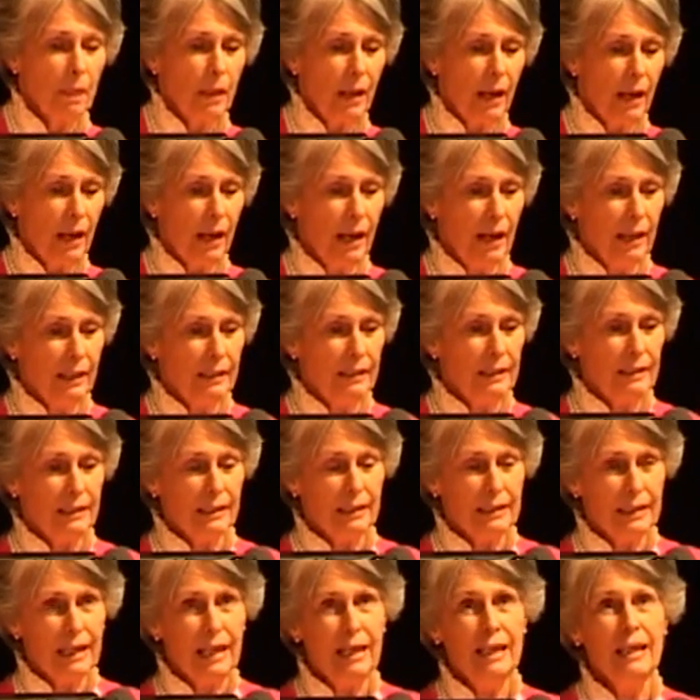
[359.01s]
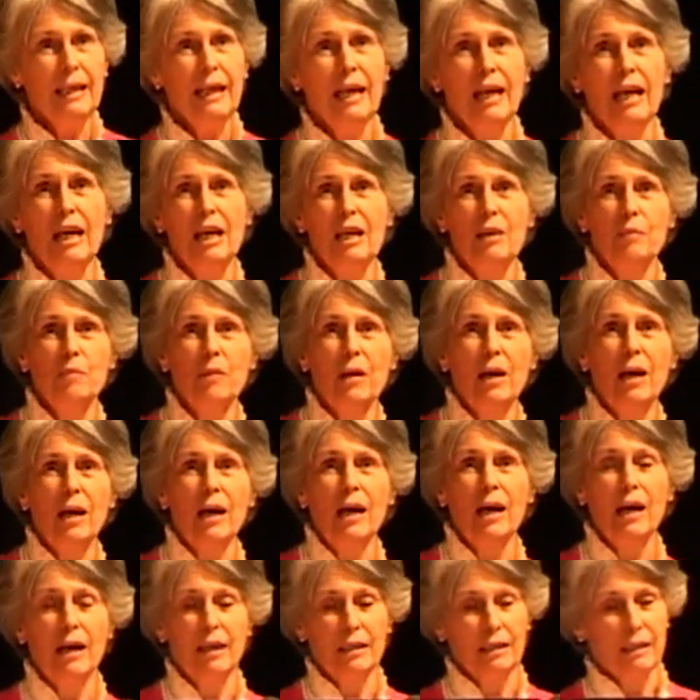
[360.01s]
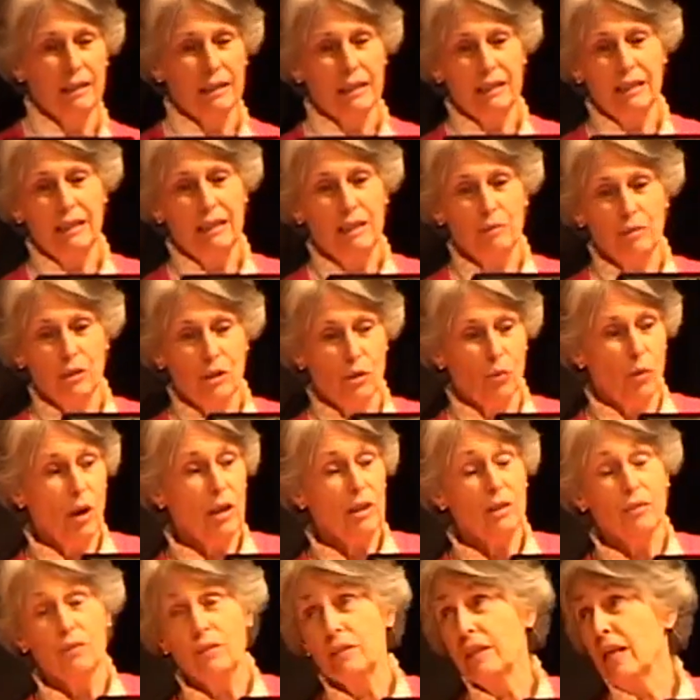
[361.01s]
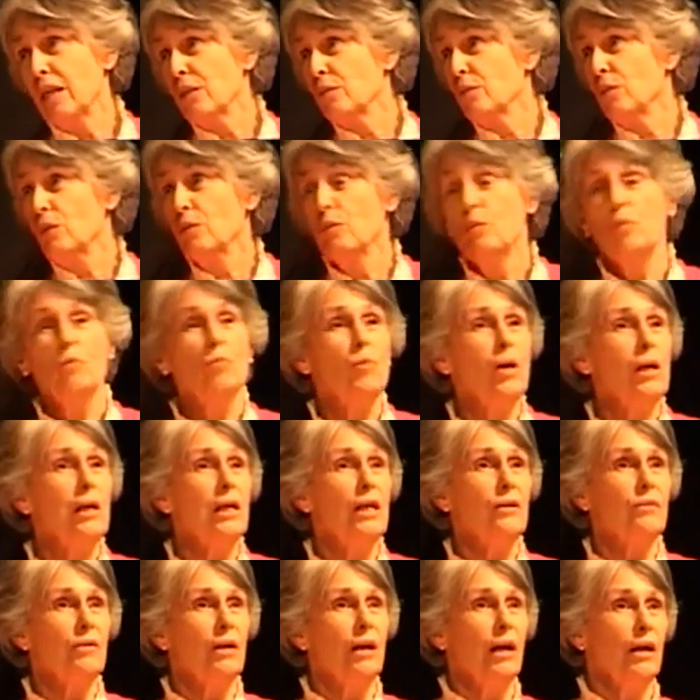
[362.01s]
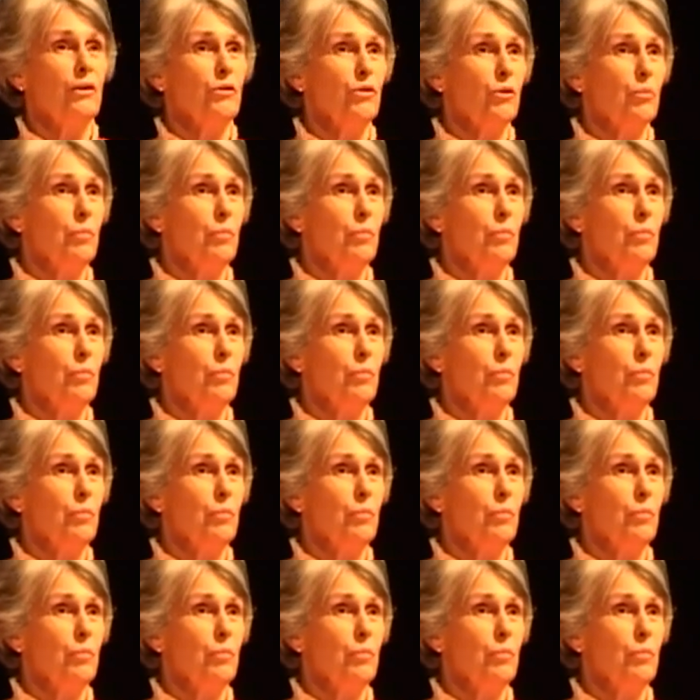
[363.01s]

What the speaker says: And the day came, and it was a wonderful day. There were well over 100